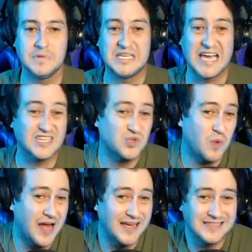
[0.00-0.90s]
guest
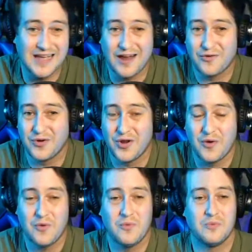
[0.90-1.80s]
wise, I don't
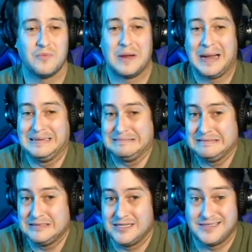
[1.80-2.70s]
know.
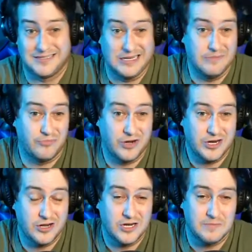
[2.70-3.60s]
It seemed pretty
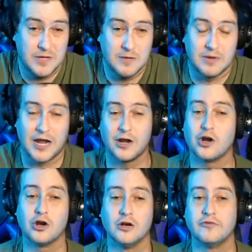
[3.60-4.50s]
good to me, but I had
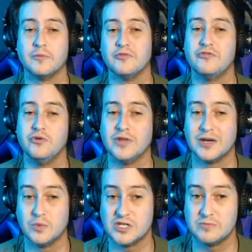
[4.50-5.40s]
heard from a few that it was